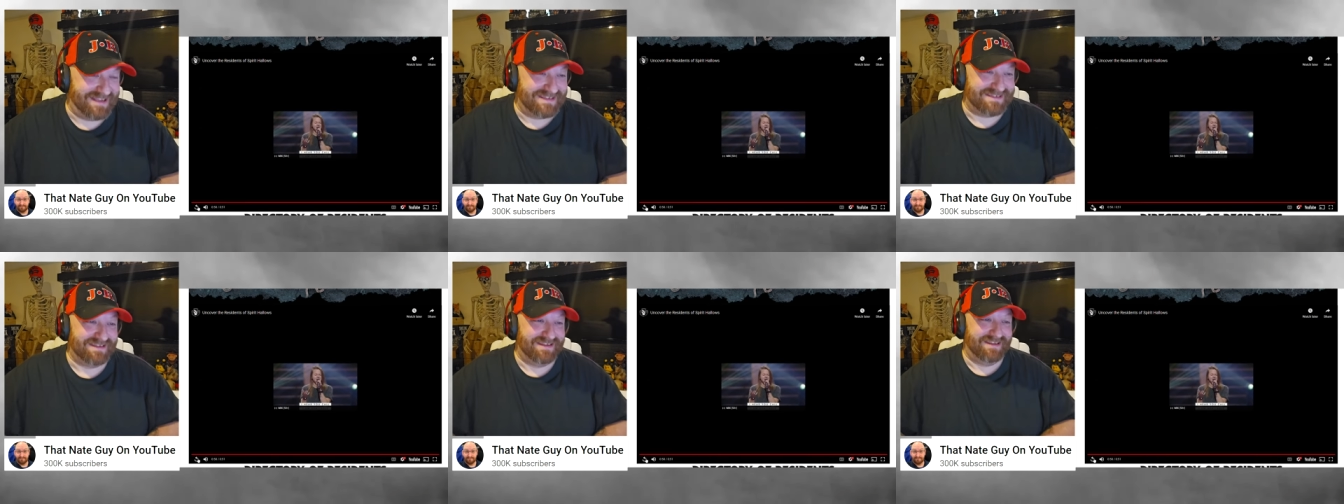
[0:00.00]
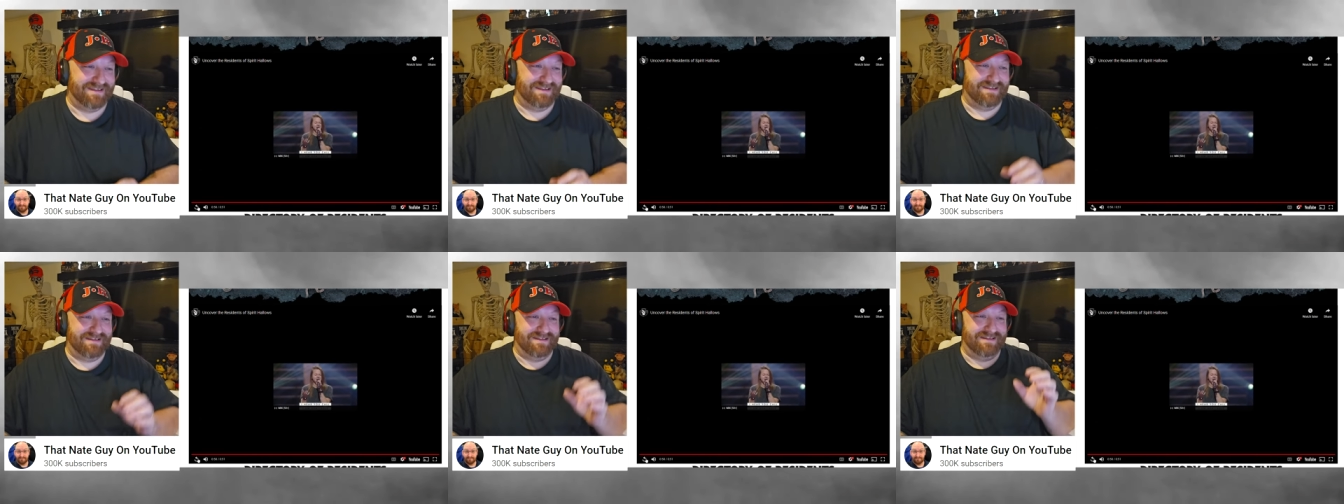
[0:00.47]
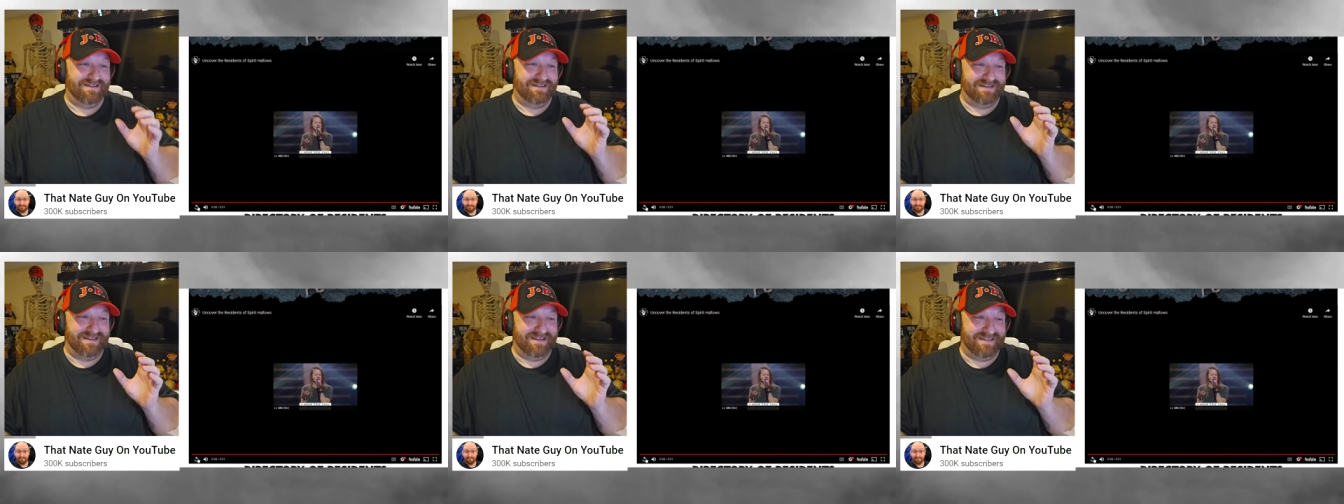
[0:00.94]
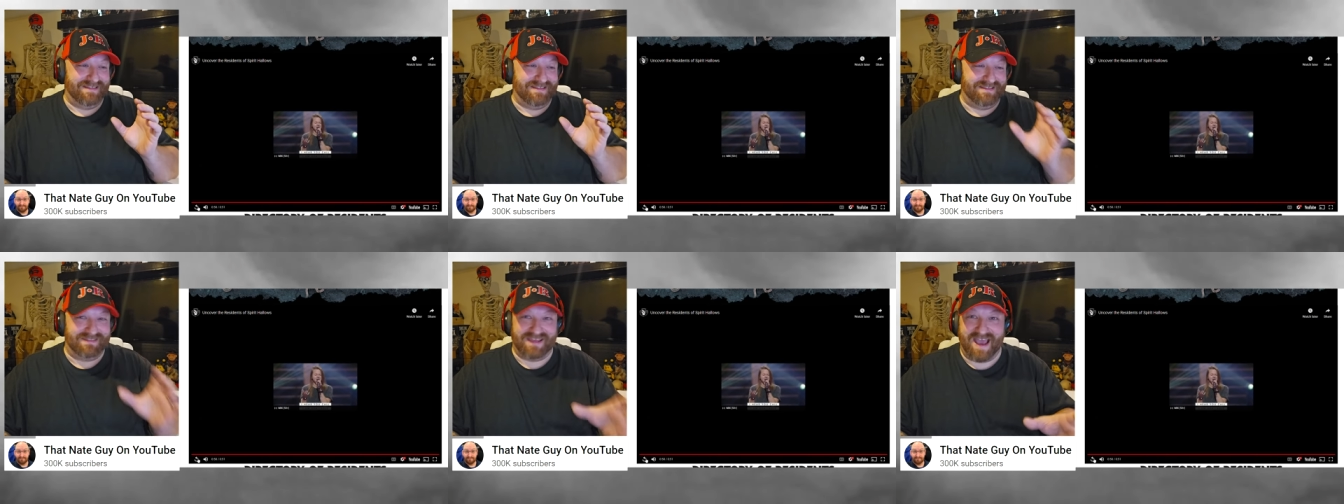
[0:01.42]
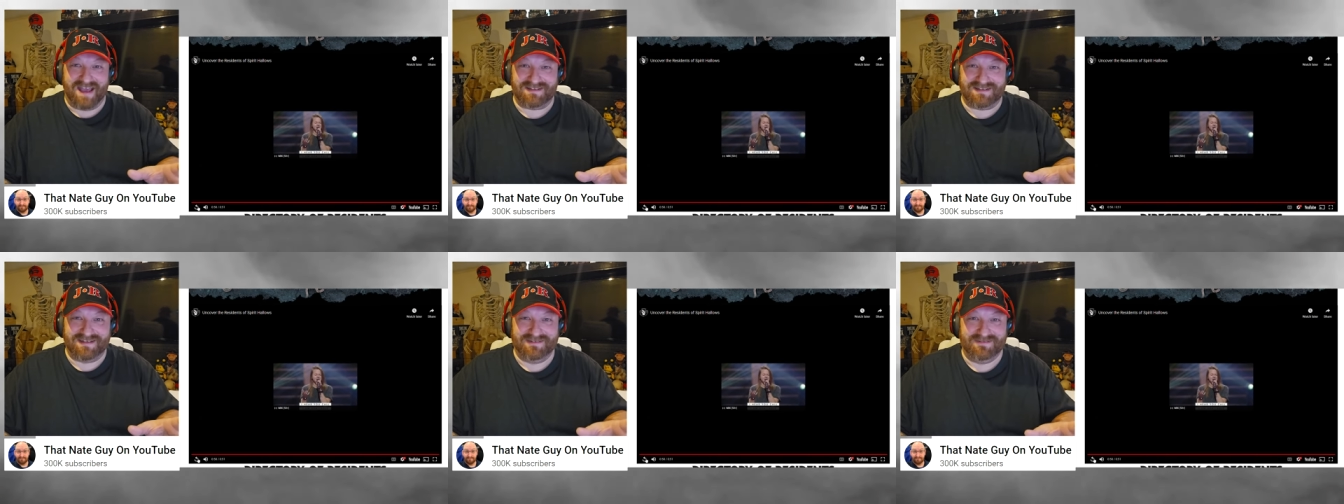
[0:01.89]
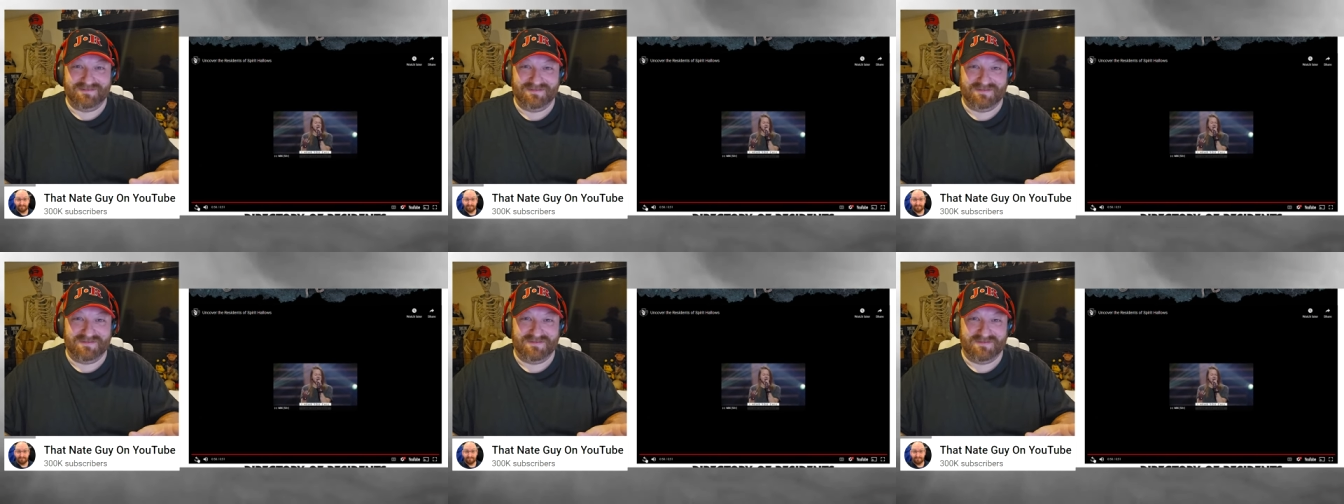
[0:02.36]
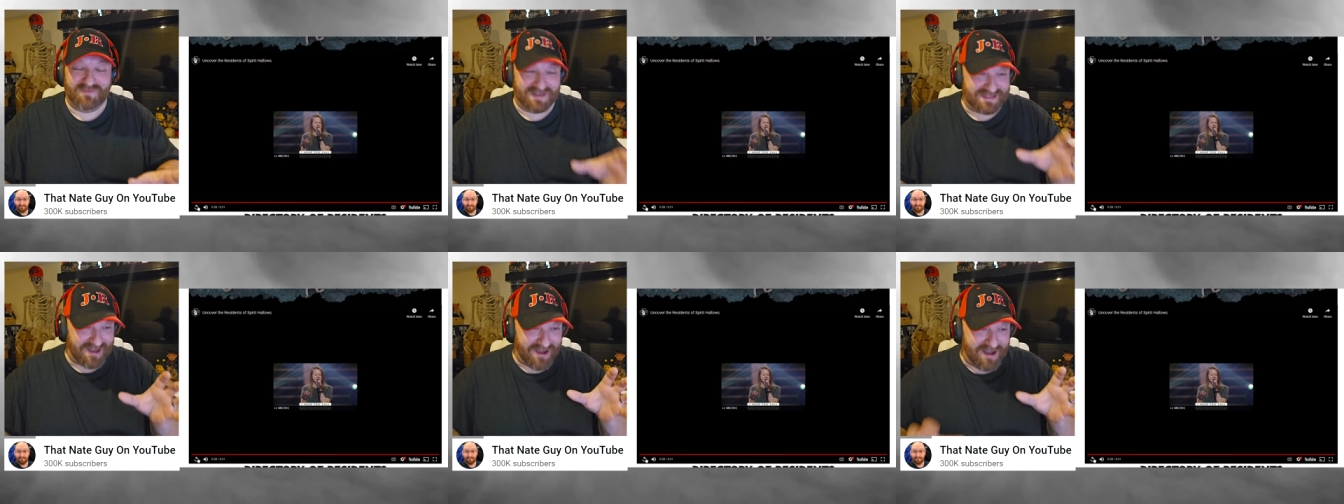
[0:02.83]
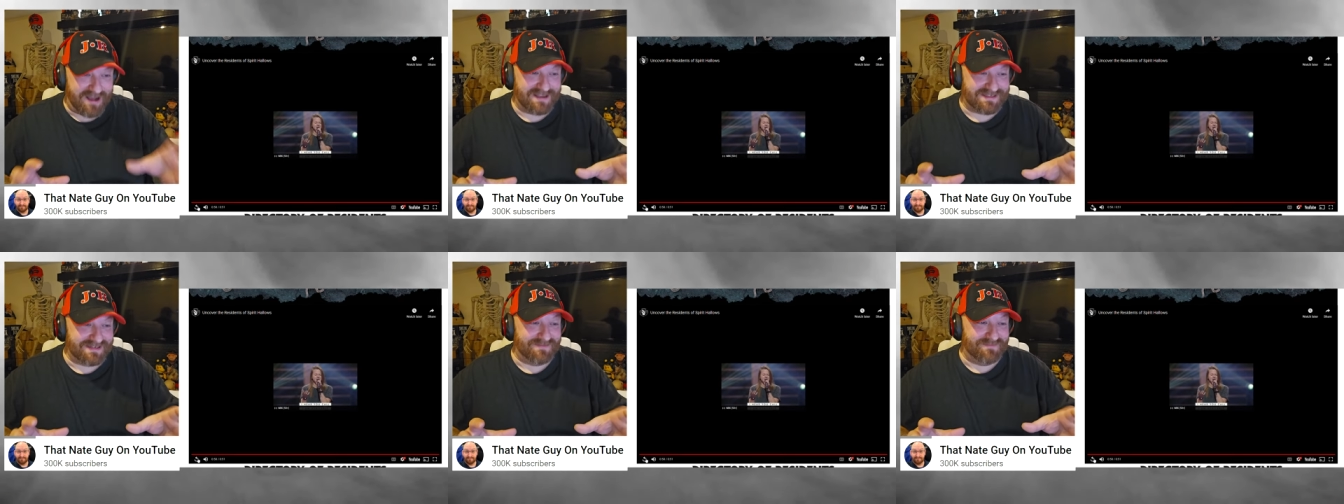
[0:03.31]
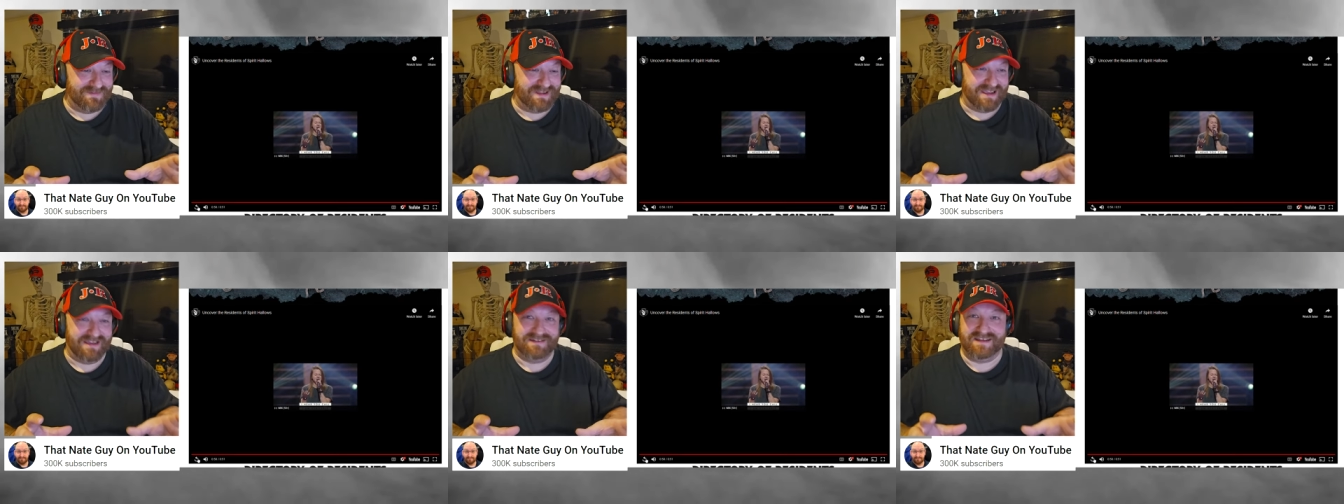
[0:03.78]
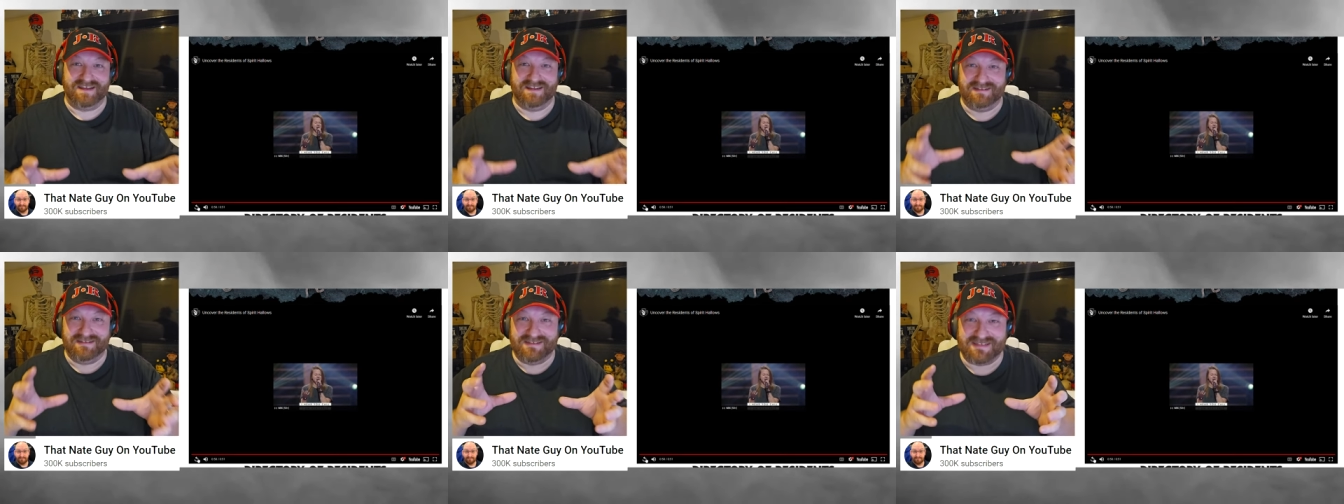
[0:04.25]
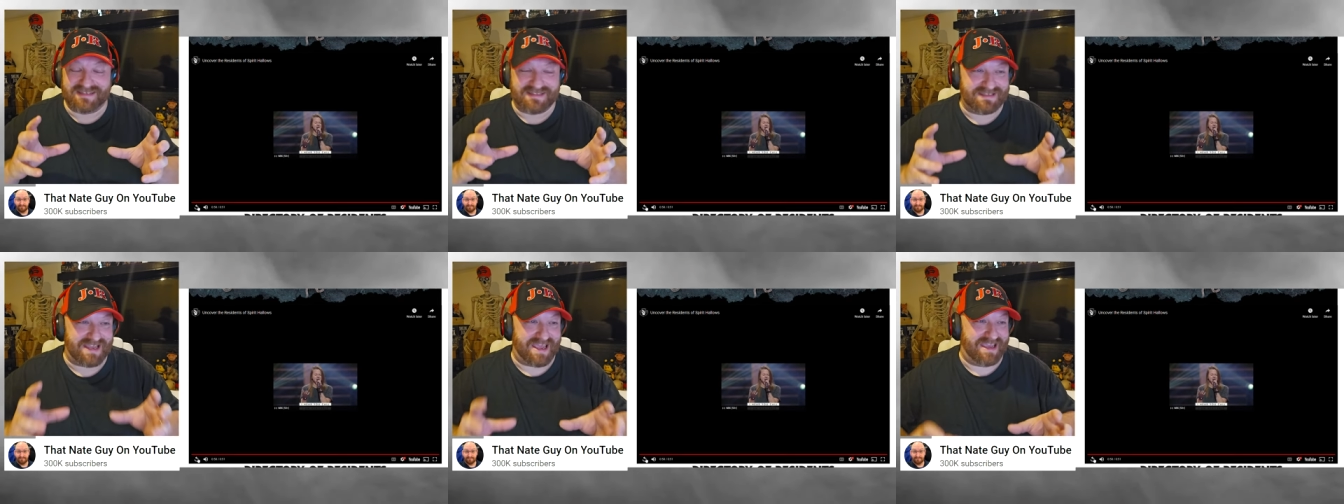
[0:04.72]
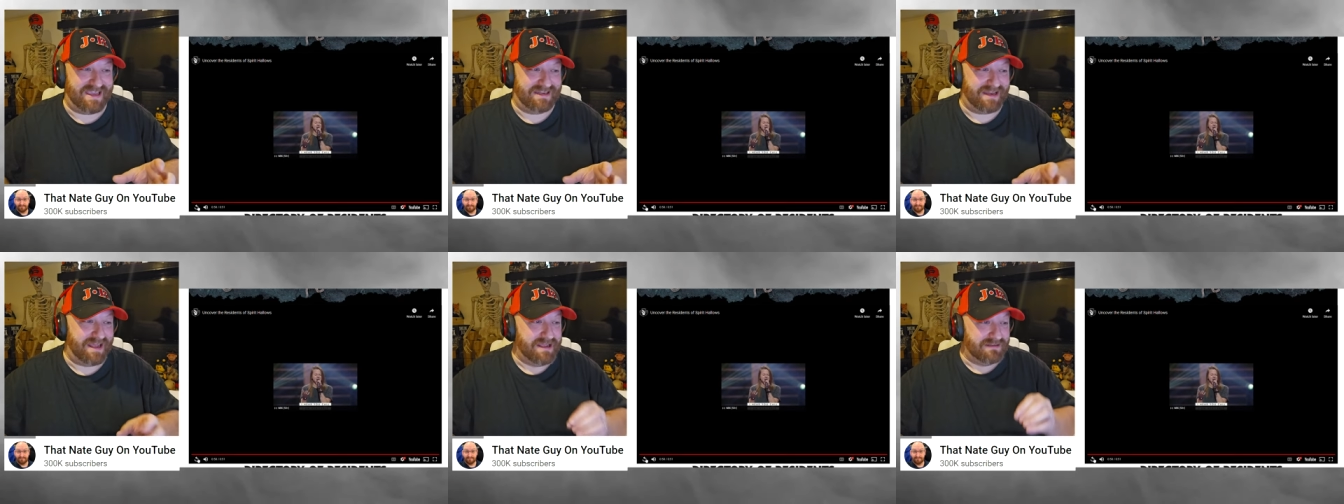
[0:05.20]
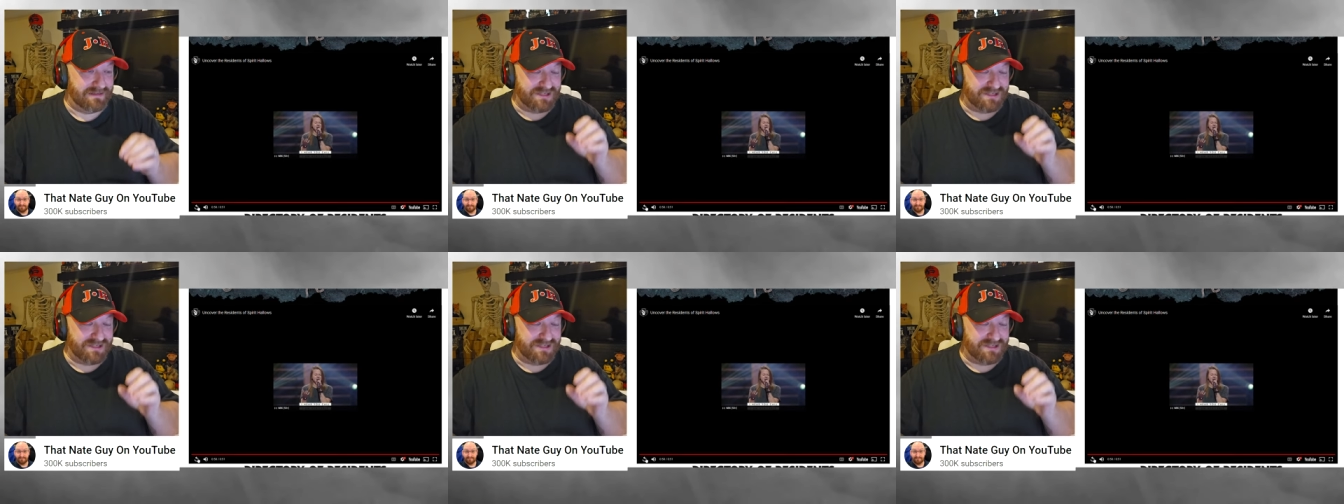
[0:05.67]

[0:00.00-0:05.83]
guys. That was awesome and insane.